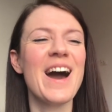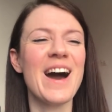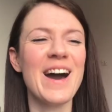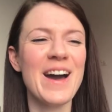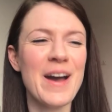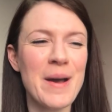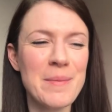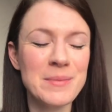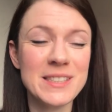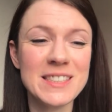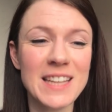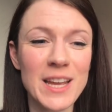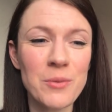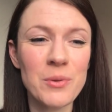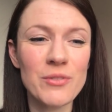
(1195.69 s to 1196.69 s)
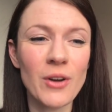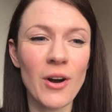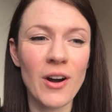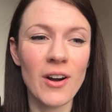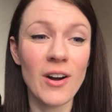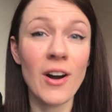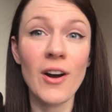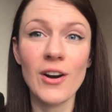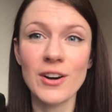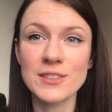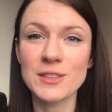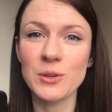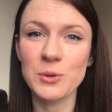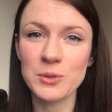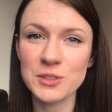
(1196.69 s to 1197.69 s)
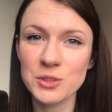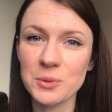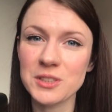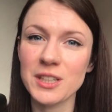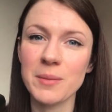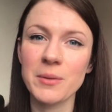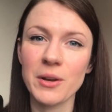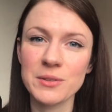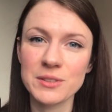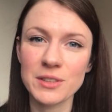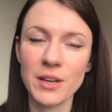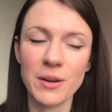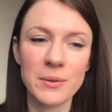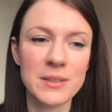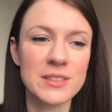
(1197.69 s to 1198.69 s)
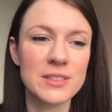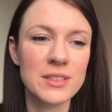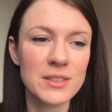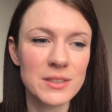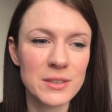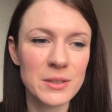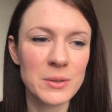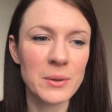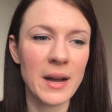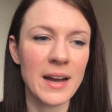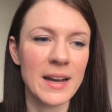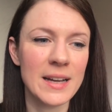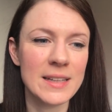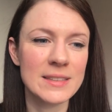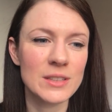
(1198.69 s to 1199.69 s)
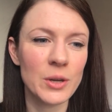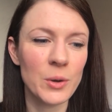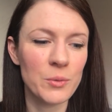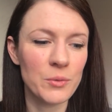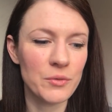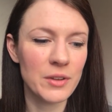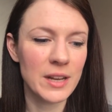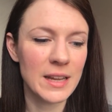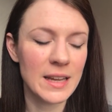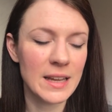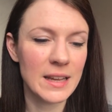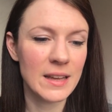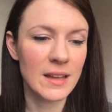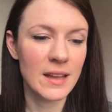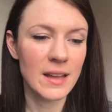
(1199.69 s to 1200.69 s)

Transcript: um, today we've got our HARS launch, which I'm going to go and do, and hopefully